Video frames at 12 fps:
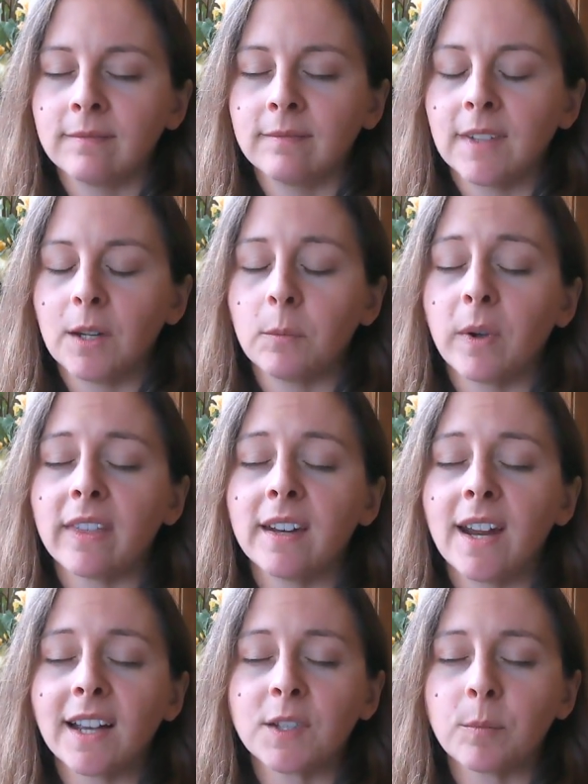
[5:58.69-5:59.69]
And with the
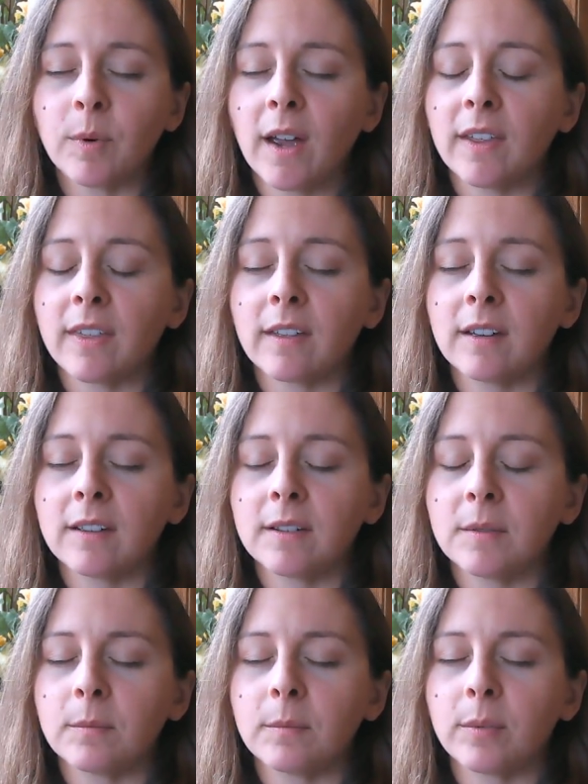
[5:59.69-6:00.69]
next breath,
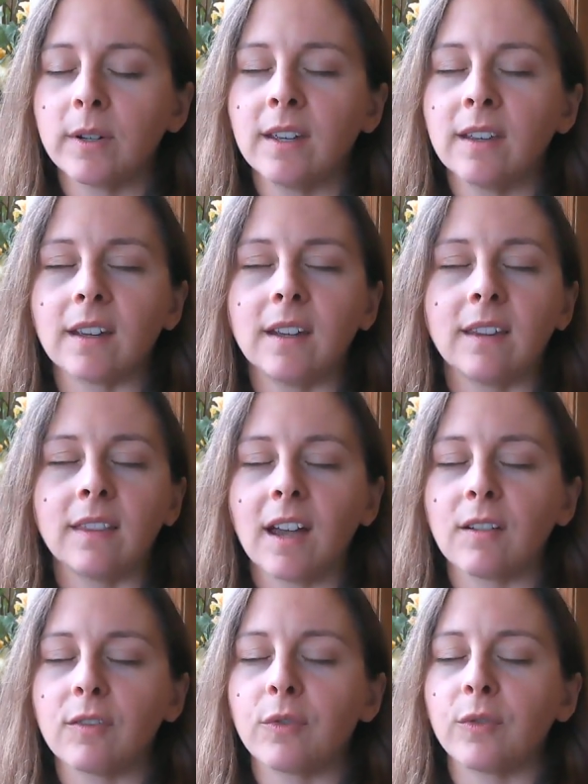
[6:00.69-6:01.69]
breathe in
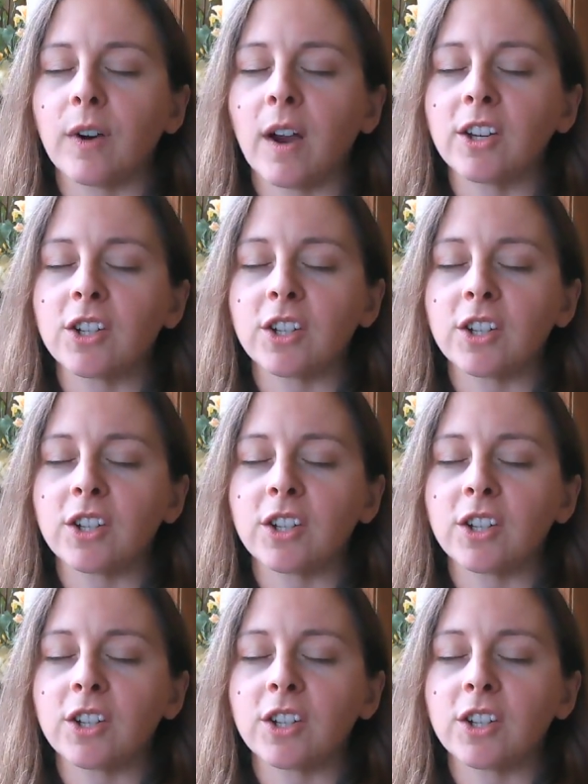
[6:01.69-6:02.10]
that fresh